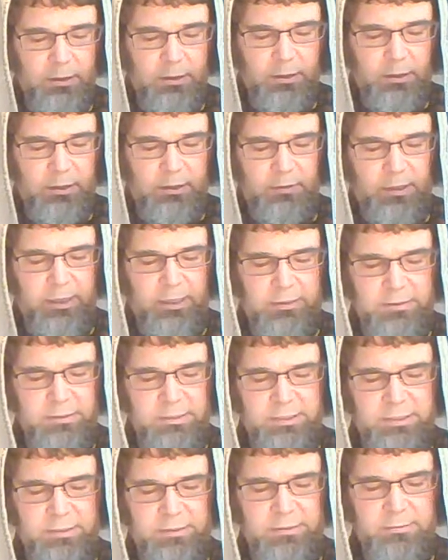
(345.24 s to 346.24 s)
clung
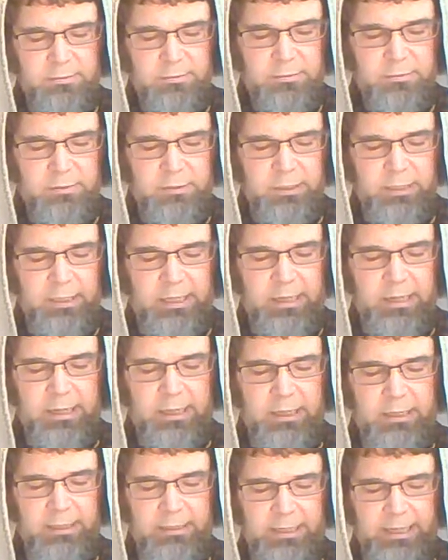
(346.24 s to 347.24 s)
to
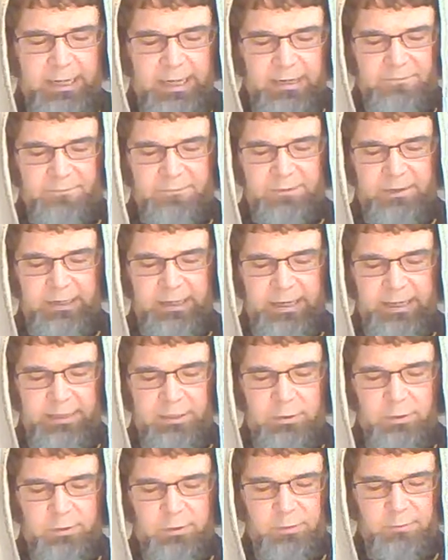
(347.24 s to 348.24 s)
uh, Kepha and
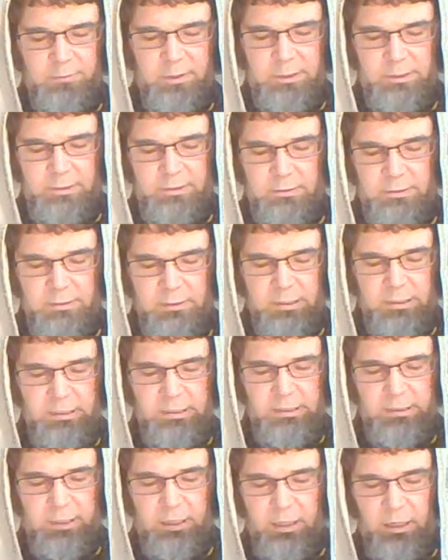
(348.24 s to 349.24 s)
Yochanan.
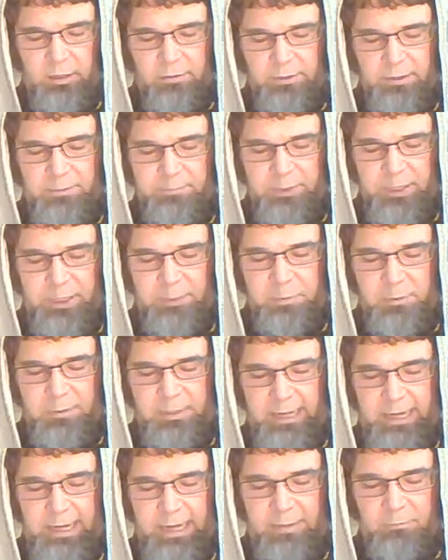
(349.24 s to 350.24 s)
And all the people
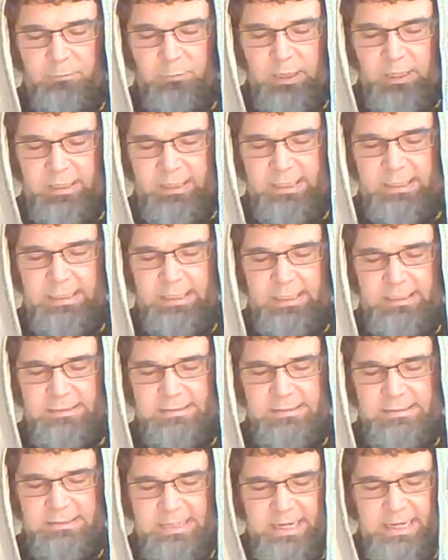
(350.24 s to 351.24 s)
came running and
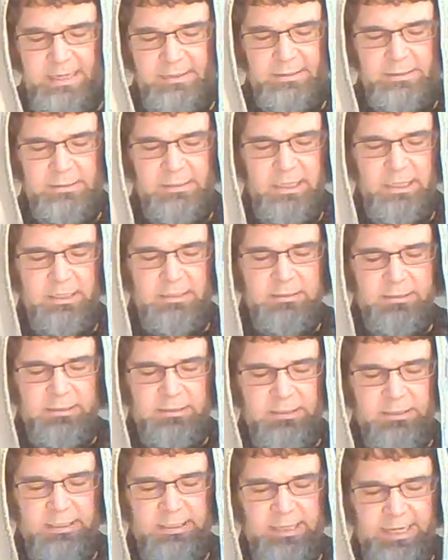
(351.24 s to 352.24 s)
standing
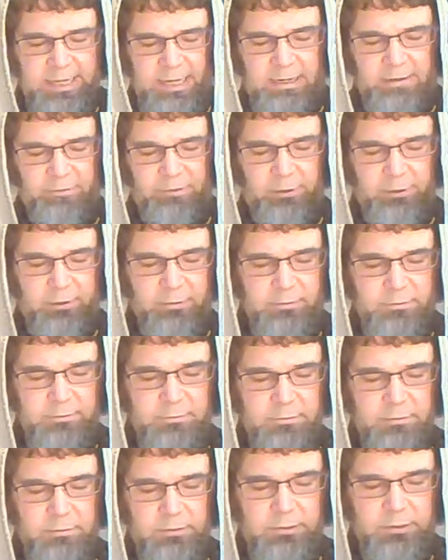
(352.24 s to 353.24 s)
together
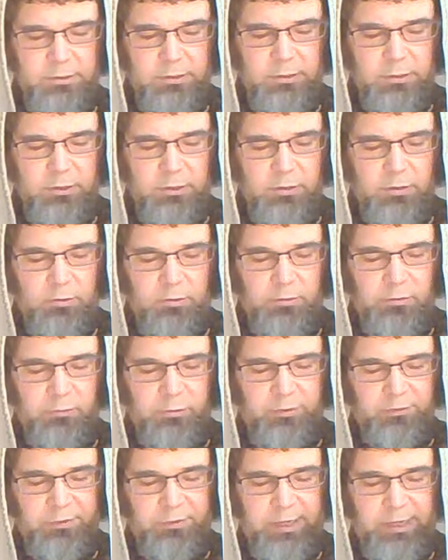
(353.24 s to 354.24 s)

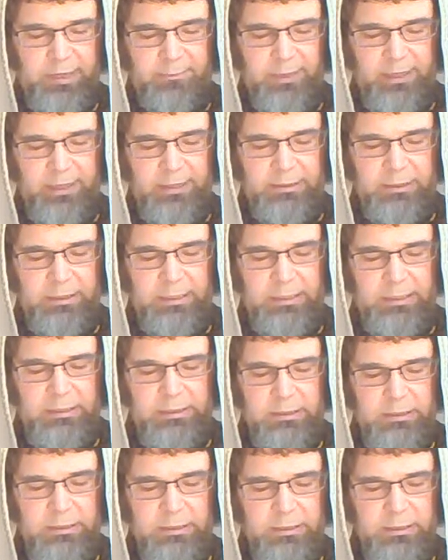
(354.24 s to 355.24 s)
with them in
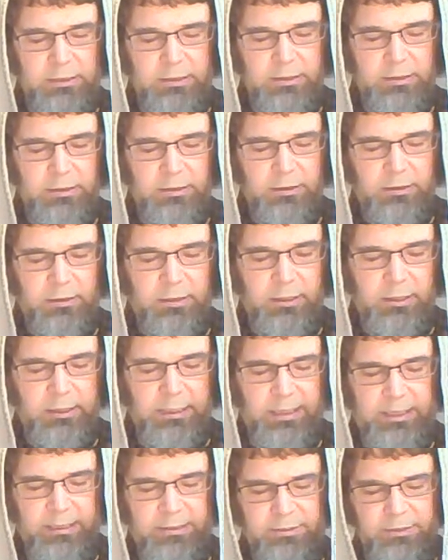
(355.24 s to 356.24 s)
the
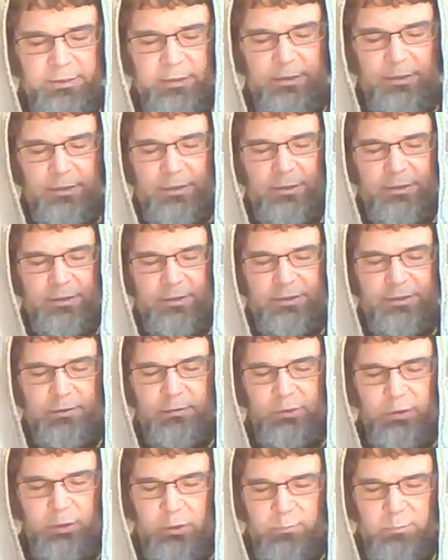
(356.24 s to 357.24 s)
in the
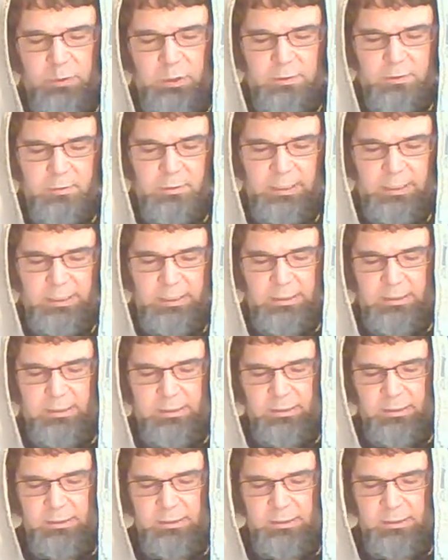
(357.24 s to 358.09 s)
Shalomo uh,